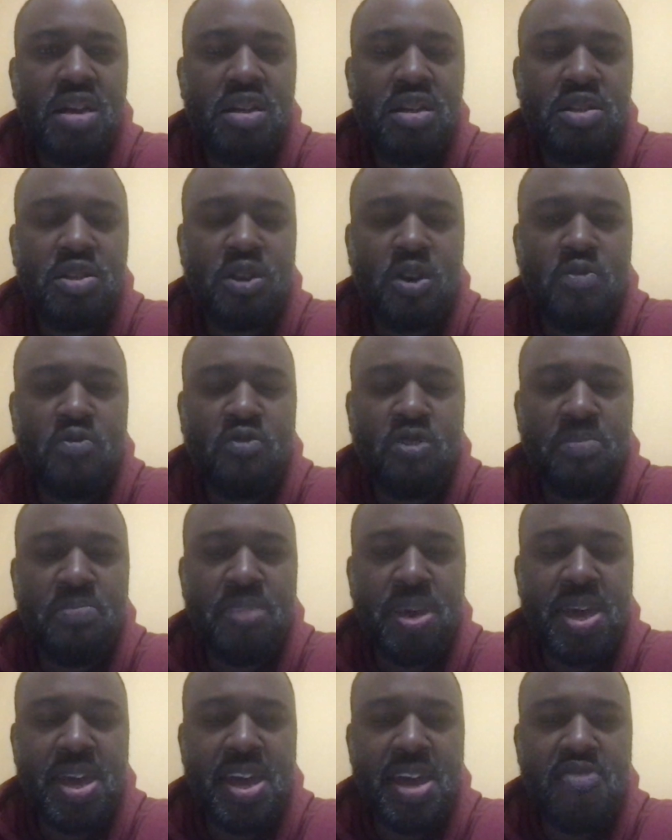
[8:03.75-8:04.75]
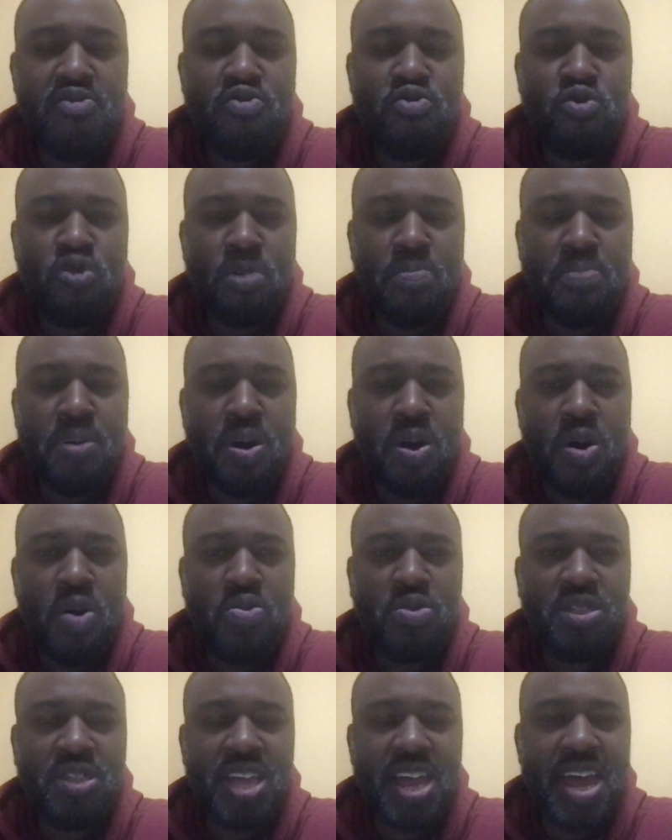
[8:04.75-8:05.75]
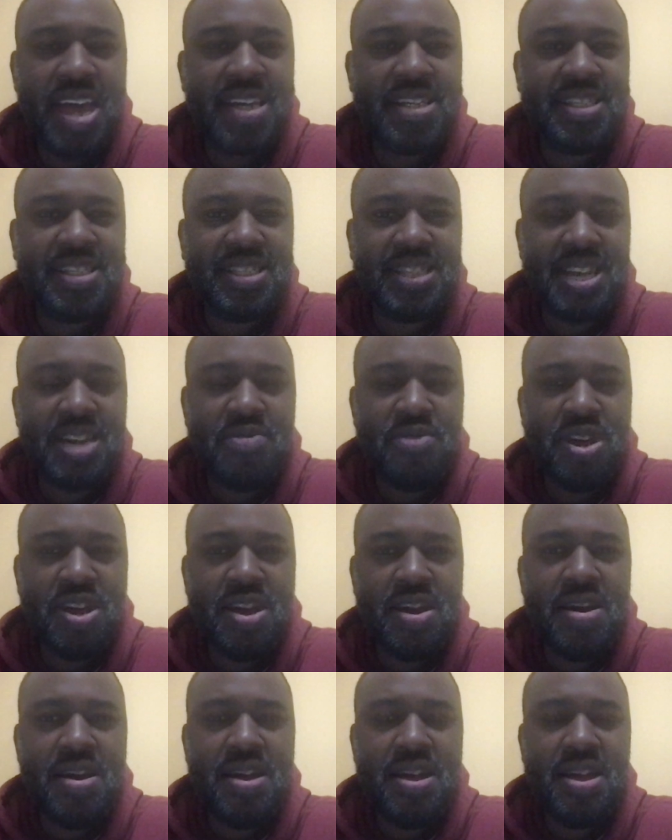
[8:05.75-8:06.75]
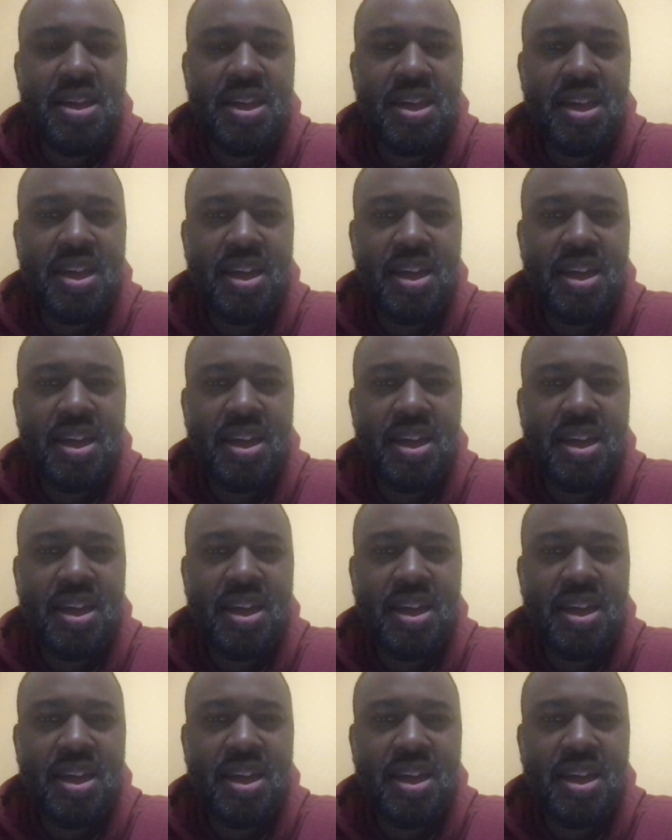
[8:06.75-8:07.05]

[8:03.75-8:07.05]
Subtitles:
So for me, repulse exterior,